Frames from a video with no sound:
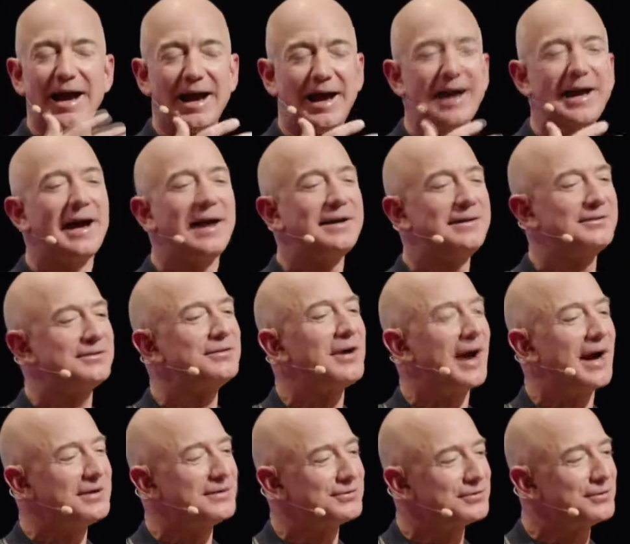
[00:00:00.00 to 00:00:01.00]
I
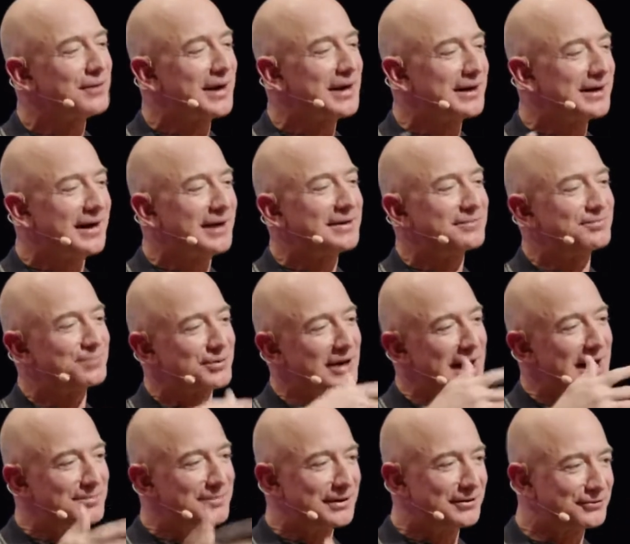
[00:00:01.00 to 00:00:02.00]
do. I
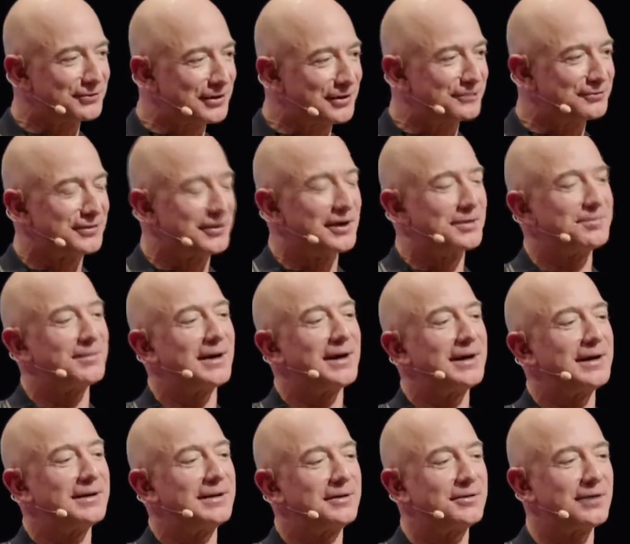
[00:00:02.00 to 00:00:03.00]
pride myself on
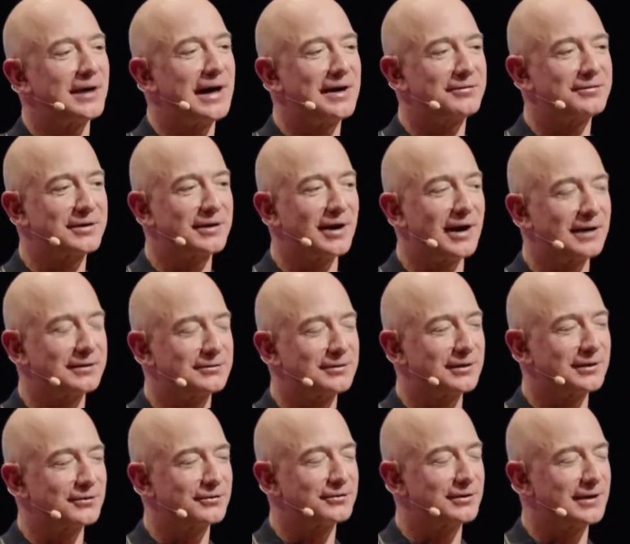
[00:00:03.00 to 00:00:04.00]
my craft
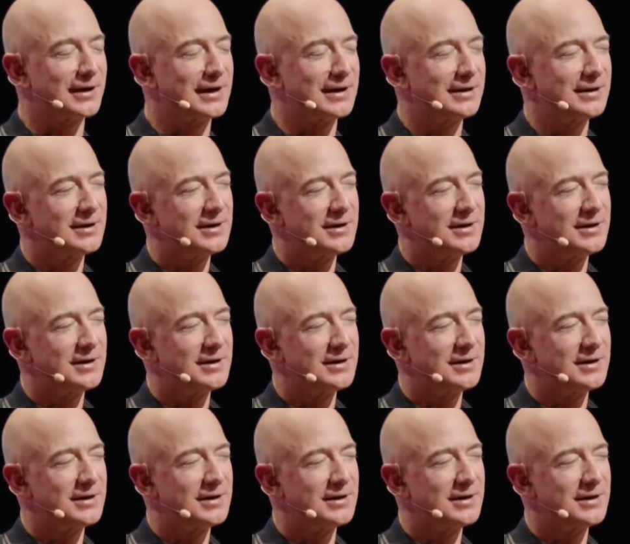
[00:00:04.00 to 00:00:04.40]
cocktails, and I